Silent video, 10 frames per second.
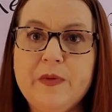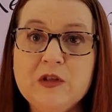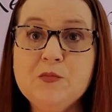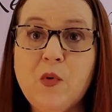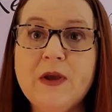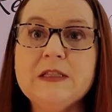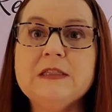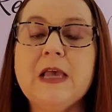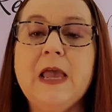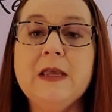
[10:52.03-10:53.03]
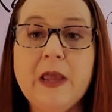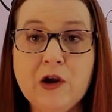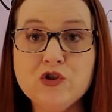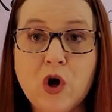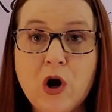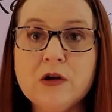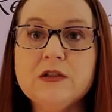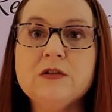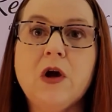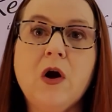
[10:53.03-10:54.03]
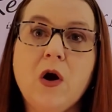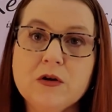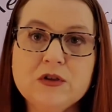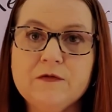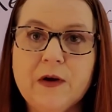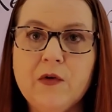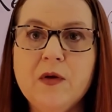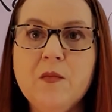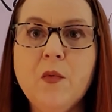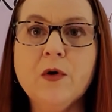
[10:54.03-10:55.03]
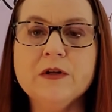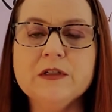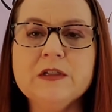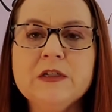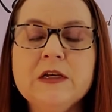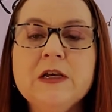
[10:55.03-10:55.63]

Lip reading: Pinch points and character arcs are also very important.